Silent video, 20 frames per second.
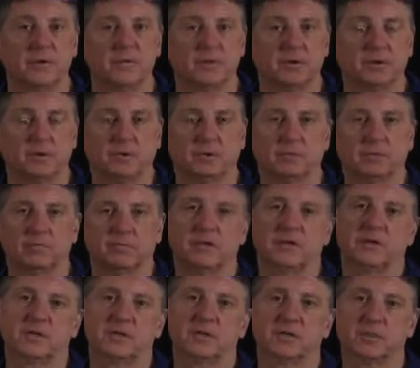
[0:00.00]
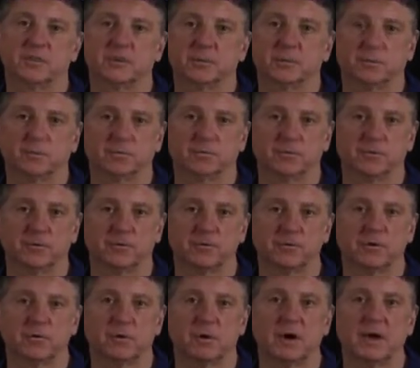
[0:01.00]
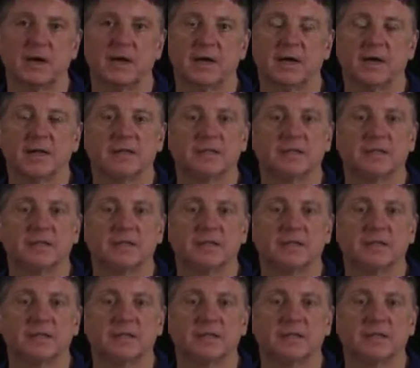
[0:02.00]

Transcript: of the kernel functions that we'll first try